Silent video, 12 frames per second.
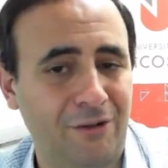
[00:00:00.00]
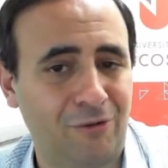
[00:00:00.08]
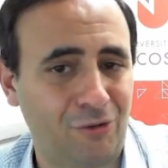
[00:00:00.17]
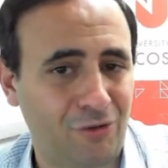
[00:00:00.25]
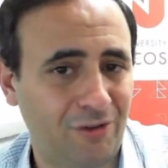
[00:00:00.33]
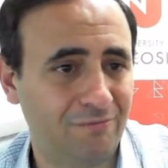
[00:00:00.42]

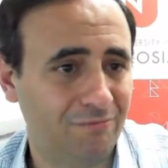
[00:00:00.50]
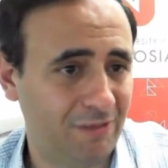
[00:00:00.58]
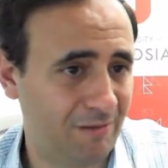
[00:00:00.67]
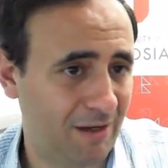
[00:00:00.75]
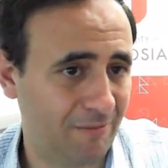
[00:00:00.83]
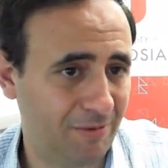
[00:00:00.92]
interesting,
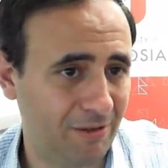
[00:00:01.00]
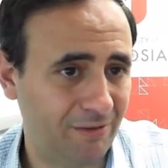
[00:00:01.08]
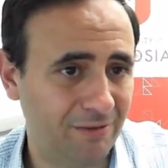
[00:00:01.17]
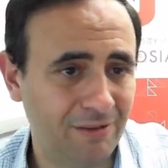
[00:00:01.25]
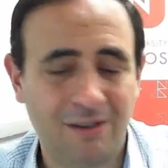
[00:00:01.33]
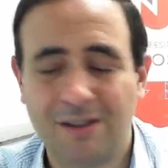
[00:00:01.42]
in my opinion.
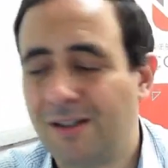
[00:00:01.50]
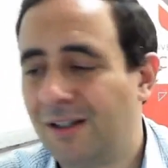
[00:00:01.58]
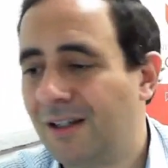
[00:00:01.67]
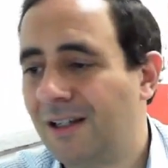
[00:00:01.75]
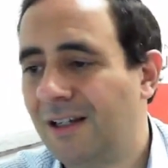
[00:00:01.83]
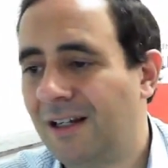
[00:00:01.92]

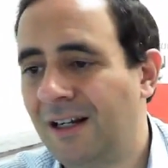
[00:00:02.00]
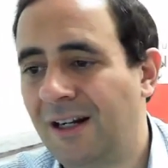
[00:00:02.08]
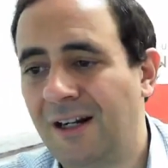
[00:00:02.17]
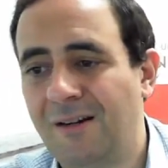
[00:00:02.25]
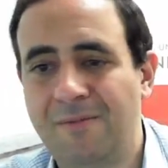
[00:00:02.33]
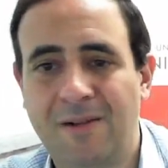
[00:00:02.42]

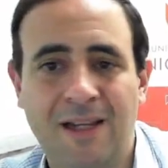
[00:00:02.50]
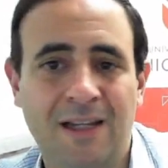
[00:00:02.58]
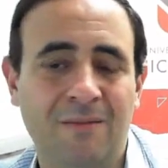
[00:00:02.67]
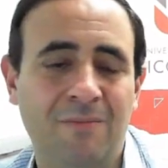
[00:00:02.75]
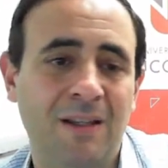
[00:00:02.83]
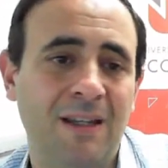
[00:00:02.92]

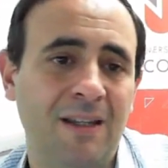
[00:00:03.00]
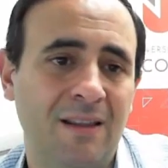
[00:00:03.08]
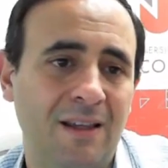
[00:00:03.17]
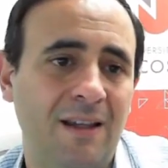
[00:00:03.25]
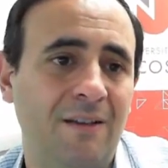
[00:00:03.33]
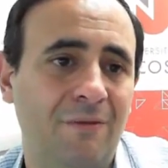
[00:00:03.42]
and B,
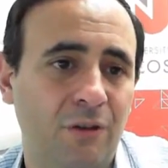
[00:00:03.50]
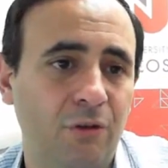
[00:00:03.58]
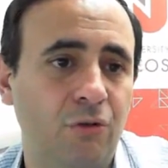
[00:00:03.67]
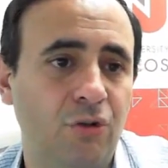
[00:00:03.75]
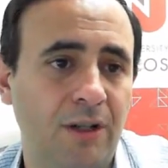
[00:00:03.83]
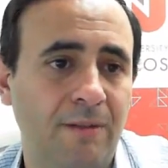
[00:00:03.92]
they have
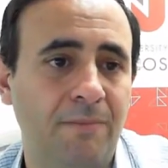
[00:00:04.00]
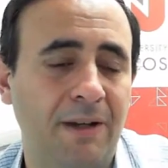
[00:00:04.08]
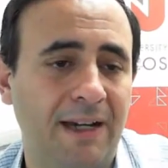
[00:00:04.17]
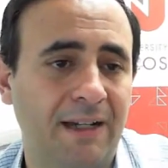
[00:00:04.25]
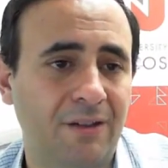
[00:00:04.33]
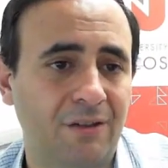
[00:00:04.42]
huge
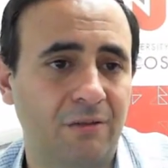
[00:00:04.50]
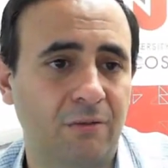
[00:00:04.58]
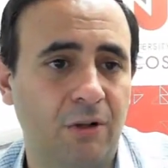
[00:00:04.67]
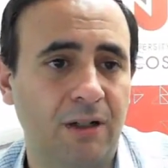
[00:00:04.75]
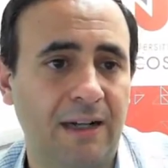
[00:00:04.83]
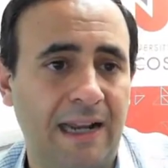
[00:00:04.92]
impacts on
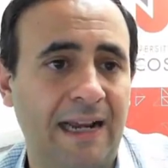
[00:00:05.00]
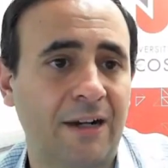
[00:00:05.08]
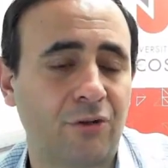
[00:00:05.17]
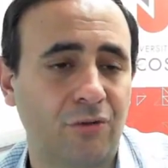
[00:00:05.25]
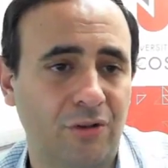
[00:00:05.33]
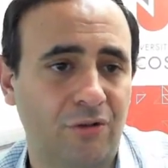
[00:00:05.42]
what
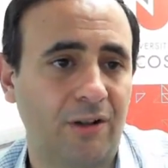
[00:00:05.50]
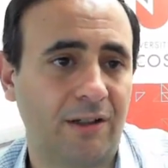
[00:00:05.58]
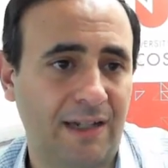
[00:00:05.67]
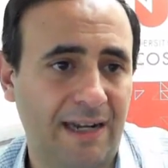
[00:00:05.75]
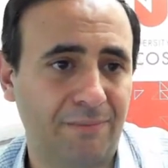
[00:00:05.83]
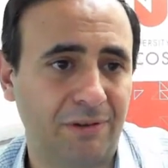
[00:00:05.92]
actually is going
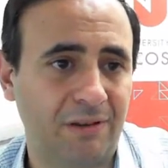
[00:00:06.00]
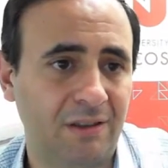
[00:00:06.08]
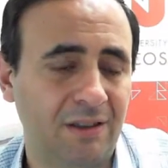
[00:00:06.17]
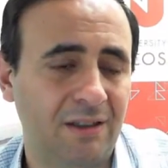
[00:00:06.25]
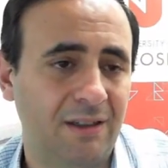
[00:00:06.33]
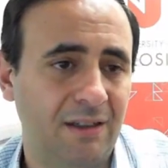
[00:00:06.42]
to happen
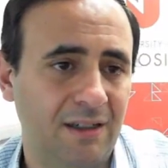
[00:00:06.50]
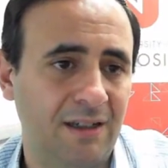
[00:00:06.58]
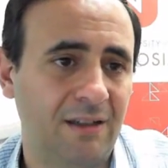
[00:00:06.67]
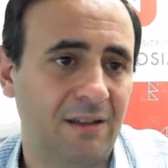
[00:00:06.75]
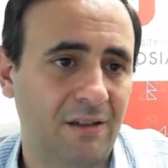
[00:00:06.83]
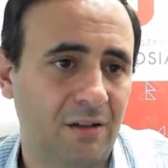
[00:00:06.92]

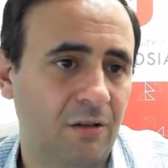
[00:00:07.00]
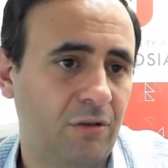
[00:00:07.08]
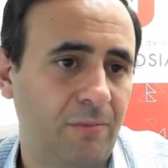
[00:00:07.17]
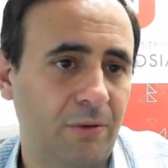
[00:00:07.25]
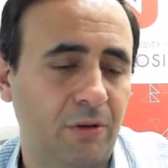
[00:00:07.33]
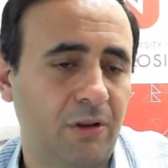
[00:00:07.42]
in the
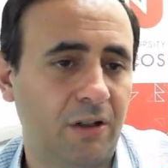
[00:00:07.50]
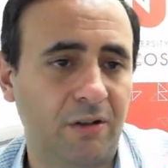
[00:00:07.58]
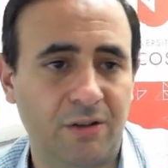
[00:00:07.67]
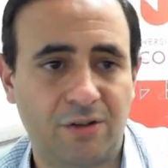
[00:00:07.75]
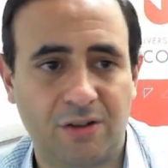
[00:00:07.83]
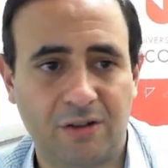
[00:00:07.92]

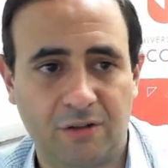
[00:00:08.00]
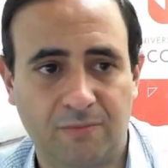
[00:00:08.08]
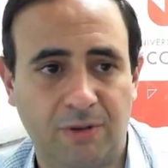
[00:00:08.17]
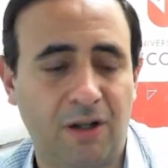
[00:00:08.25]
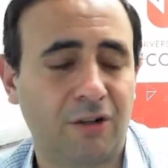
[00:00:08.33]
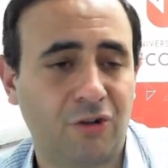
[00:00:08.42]
cryptocurrency or
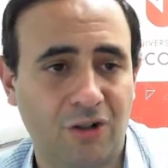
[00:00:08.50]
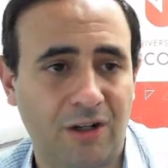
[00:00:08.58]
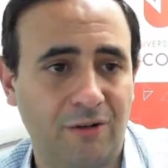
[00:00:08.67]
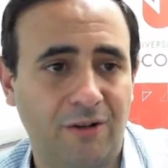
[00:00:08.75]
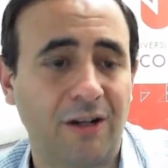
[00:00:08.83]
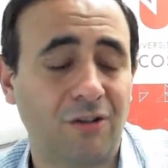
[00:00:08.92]

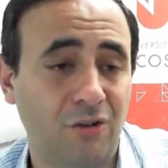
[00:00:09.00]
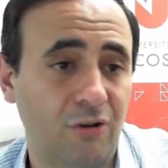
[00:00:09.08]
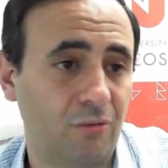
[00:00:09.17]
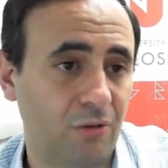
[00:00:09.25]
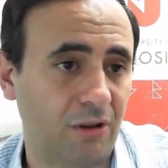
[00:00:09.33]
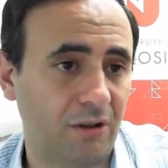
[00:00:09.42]
blockchain or
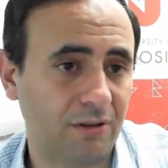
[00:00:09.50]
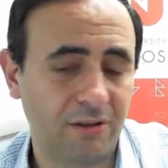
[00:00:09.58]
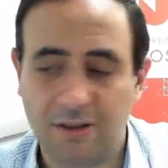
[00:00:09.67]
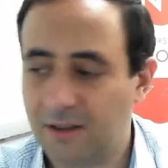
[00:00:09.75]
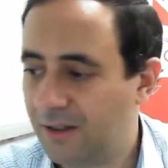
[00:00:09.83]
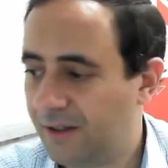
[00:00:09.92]
ICO world.
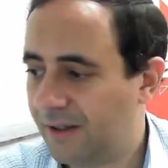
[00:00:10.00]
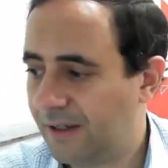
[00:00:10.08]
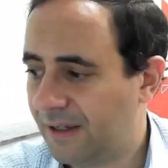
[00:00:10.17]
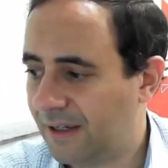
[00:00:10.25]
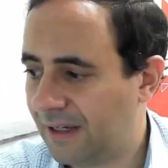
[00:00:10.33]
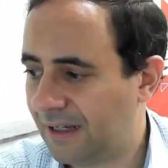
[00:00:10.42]

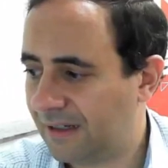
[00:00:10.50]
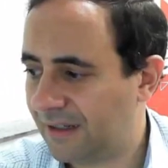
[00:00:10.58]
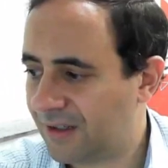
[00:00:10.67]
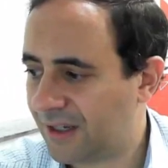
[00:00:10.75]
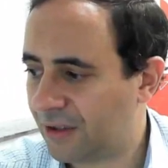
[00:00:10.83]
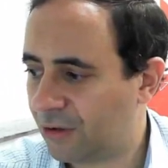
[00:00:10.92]
And
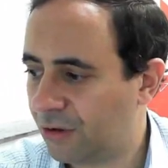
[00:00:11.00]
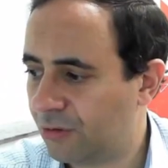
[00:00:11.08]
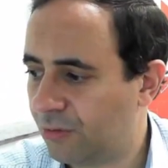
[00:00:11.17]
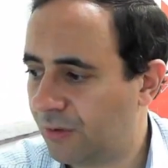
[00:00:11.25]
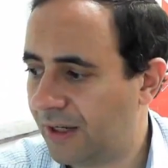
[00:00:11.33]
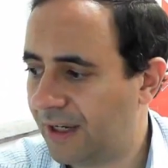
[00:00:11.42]
it's a good
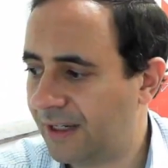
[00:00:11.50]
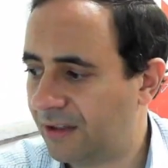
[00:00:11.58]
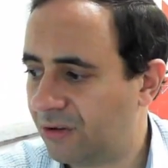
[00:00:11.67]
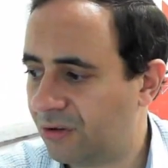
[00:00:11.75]
way